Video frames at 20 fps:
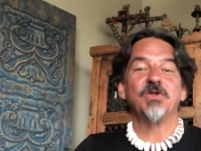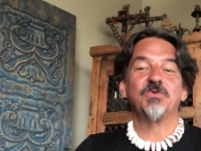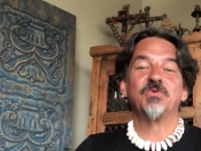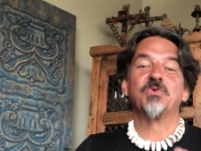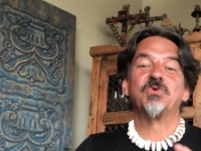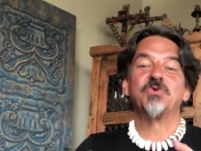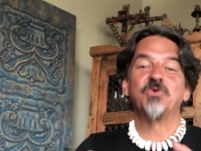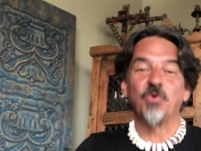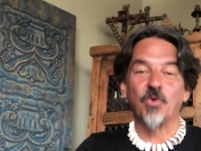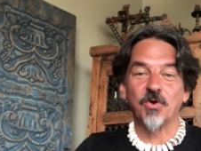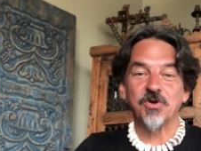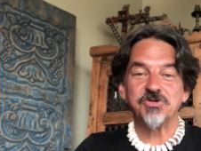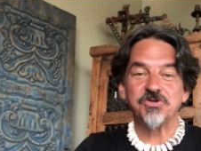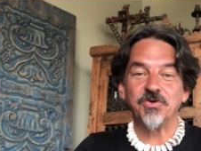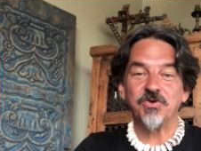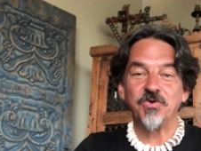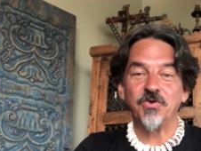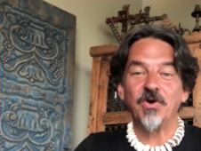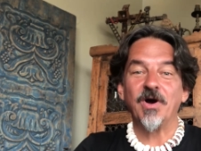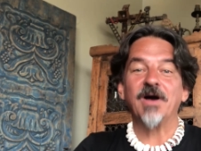to torture
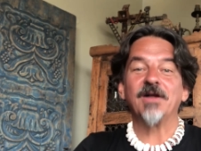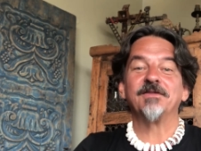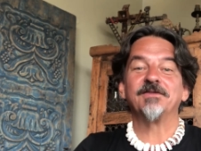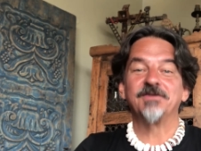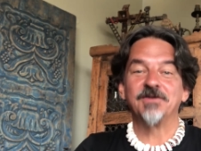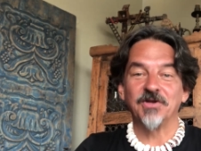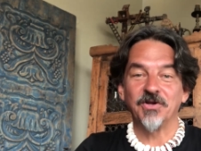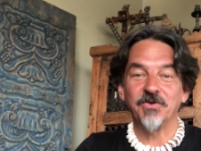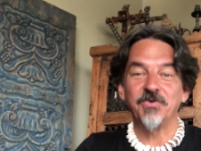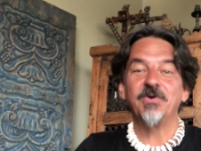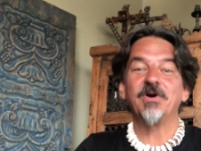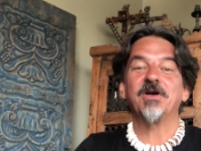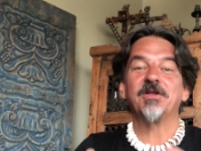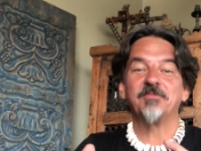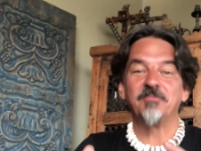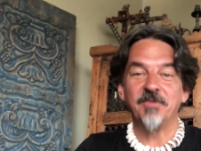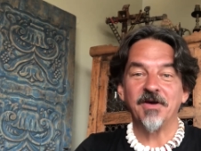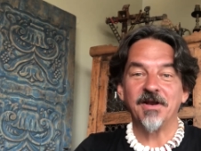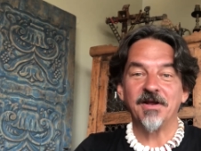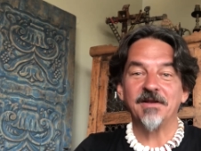you until you
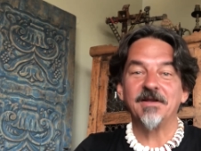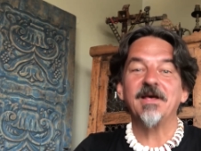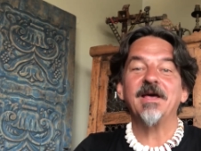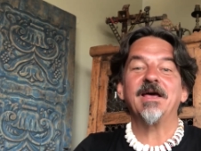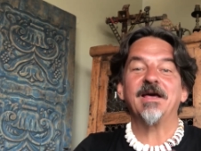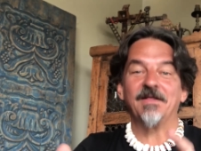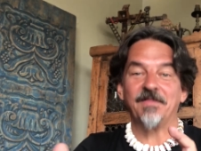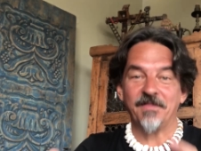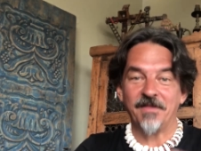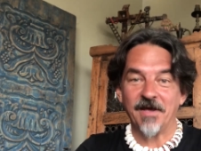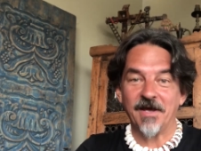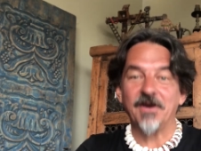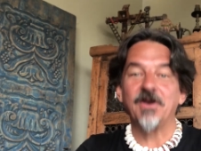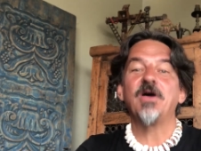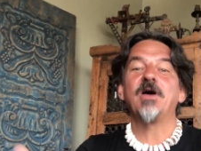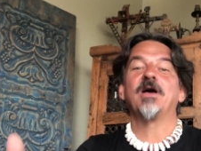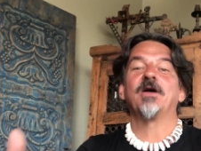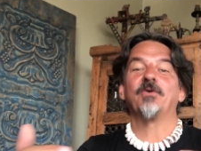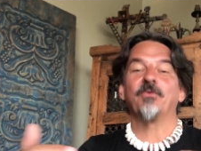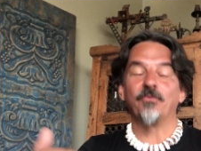admitted and then
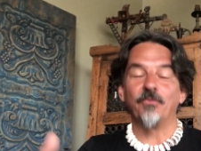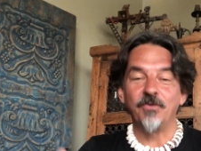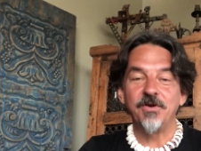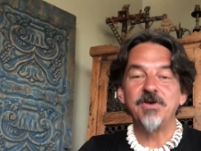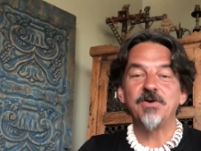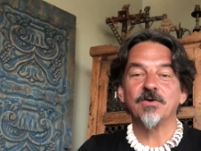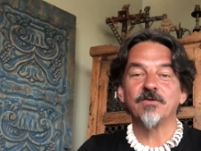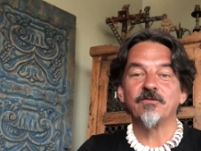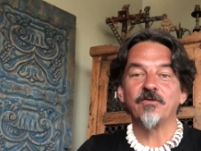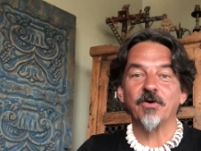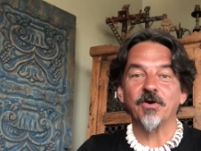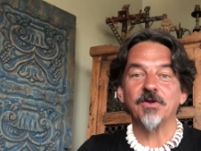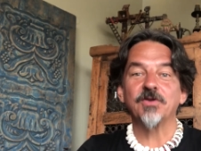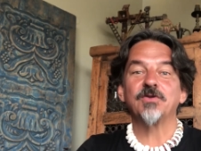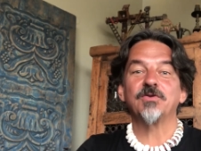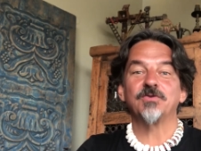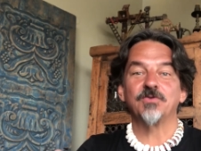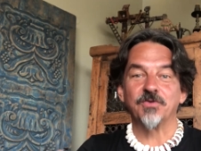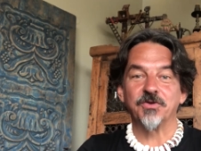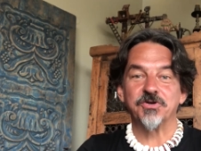
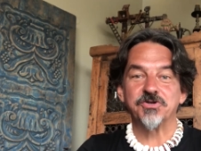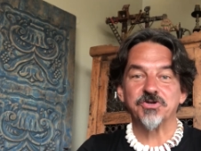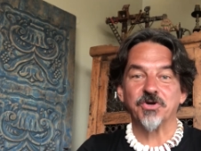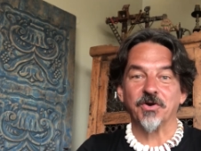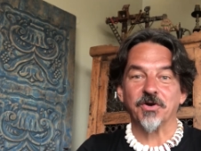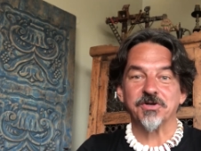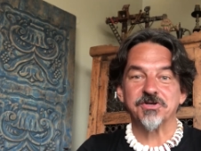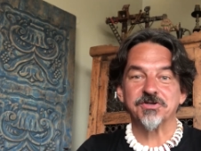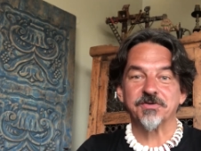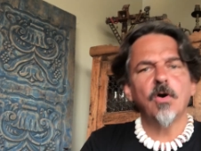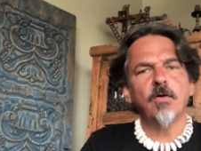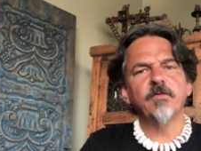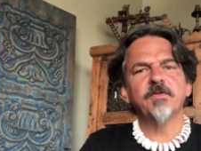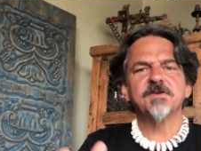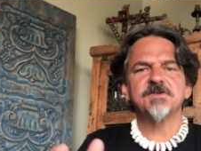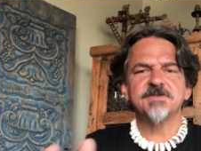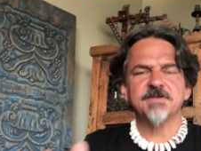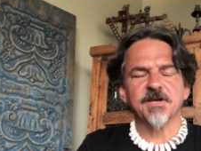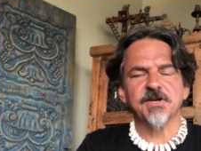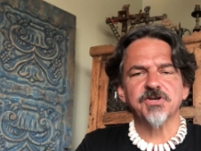reconverted to the church. Over
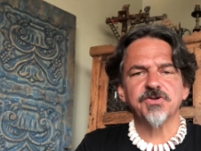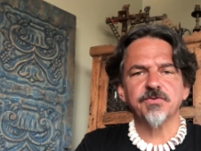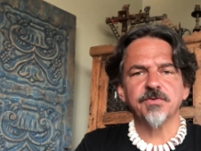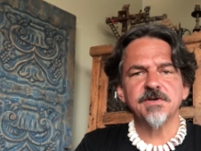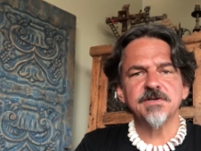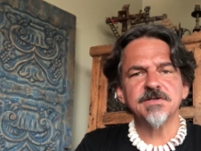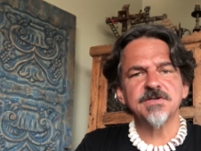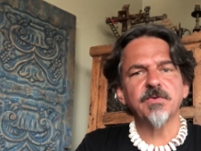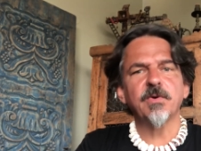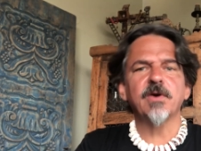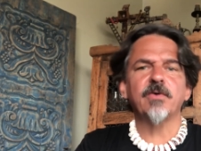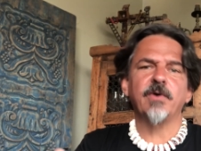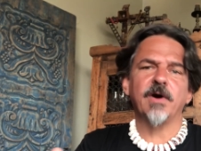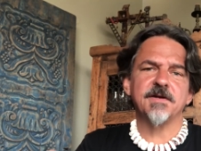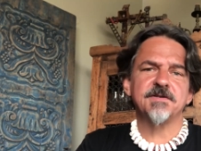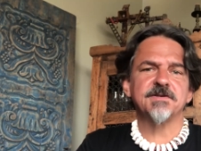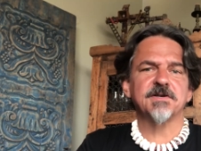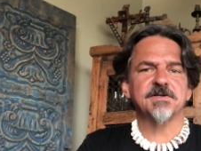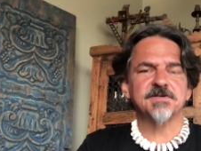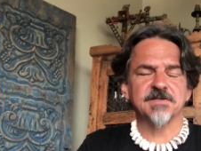the centuries, they were
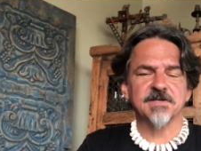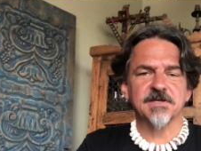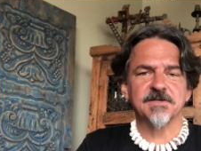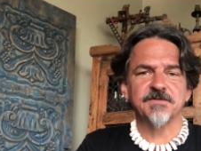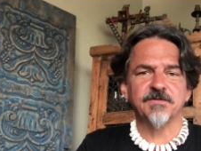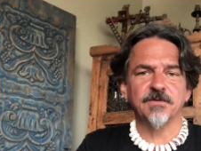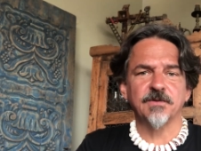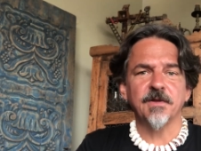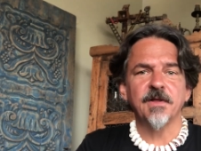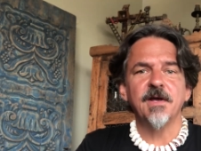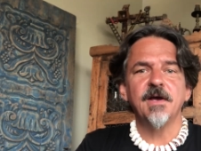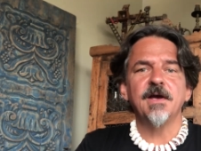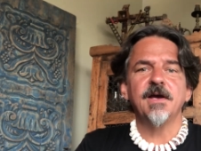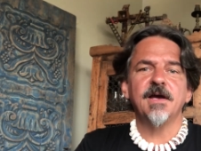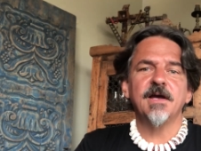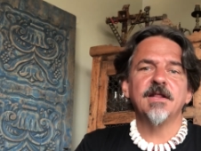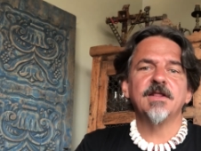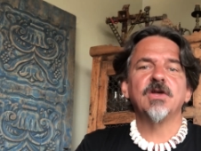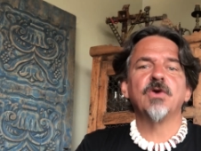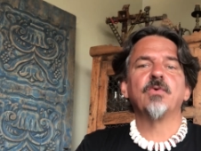quite successful
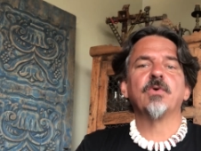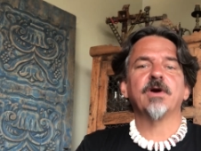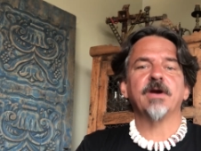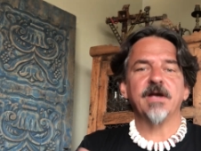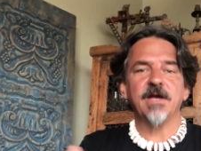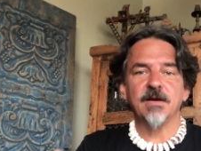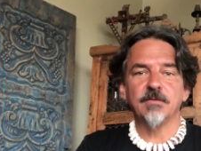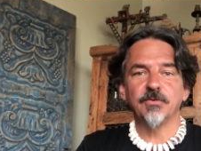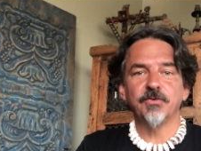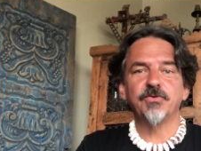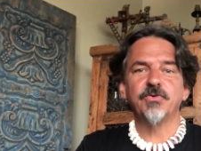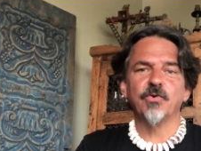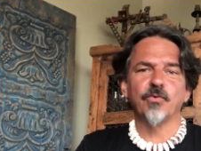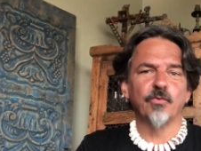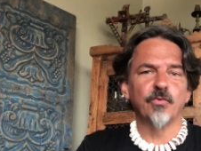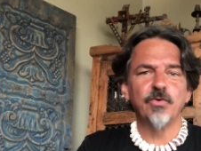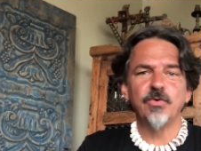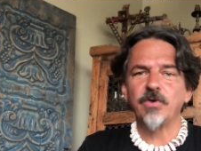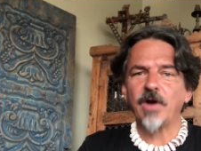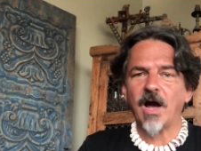and they were able to
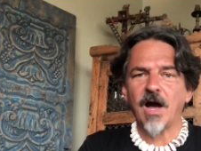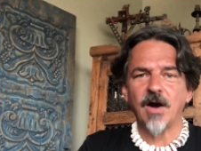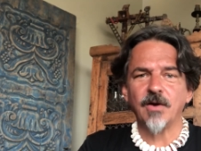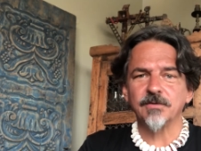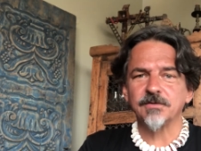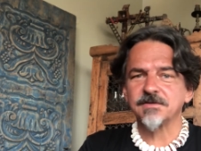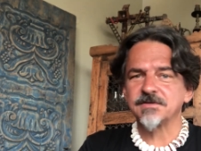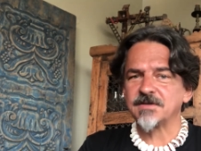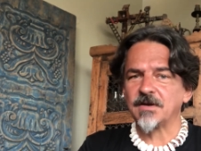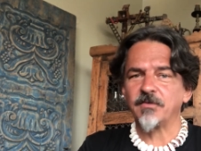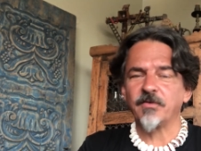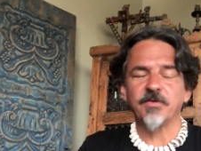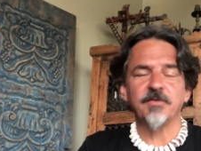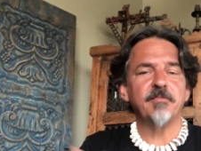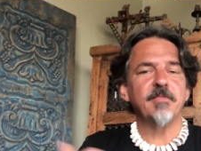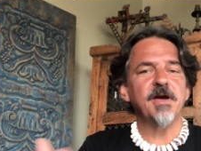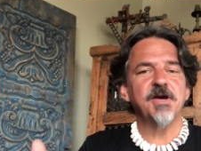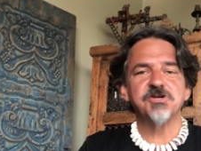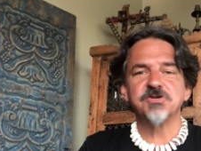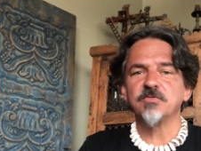root out some of the
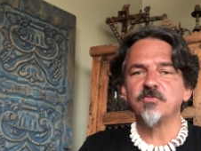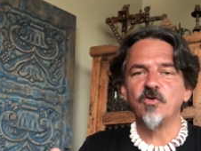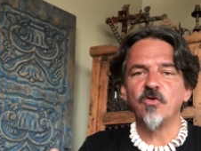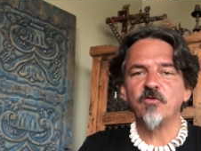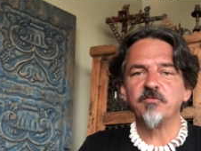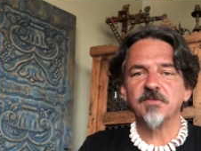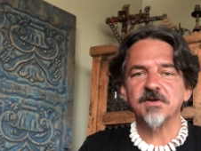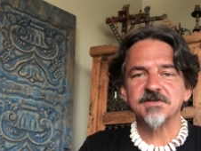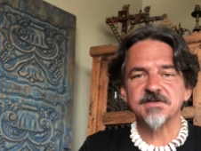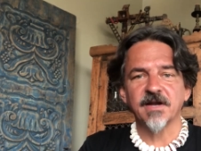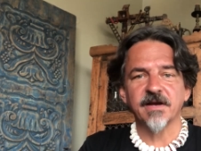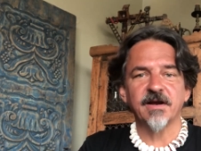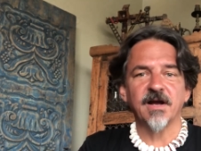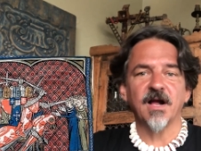major movements like